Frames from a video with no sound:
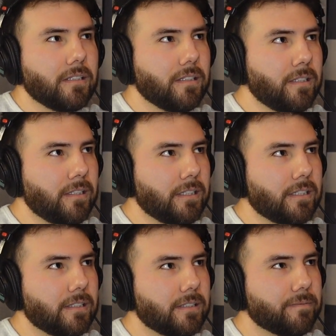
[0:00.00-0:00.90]

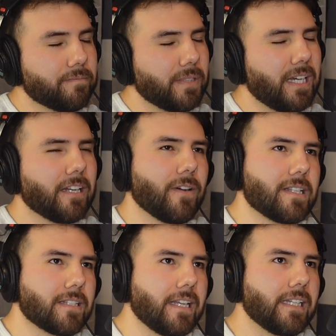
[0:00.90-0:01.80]
How do I
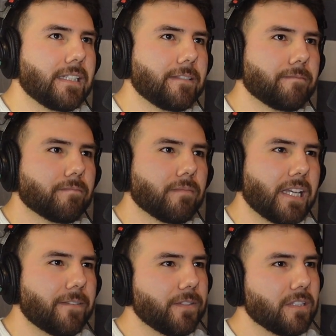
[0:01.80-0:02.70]
say it?
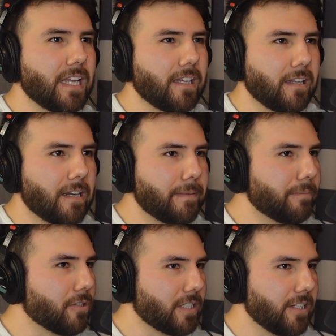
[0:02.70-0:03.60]
Like it feels like a lot of
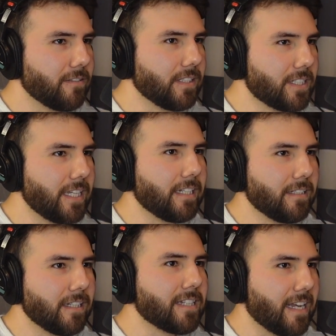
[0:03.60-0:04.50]
people are scared of the
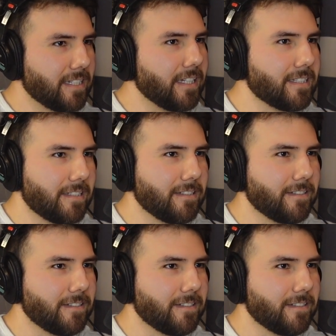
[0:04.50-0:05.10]
tatas